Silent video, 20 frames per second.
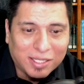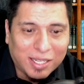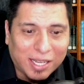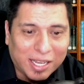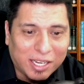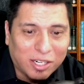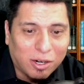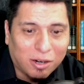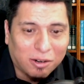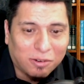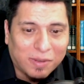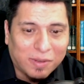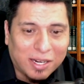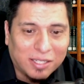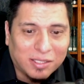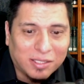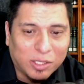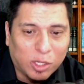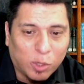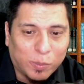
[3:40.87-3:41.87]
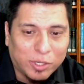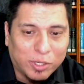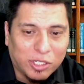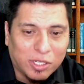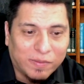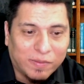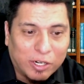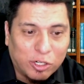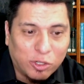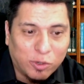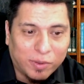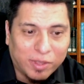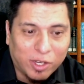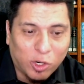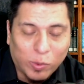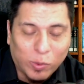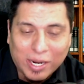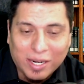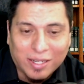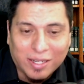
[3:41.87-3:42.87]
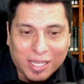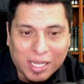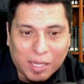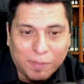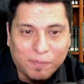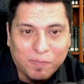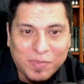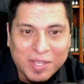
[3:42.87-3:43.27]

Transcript: a dark fantasy lit RPG adventure with a grand game.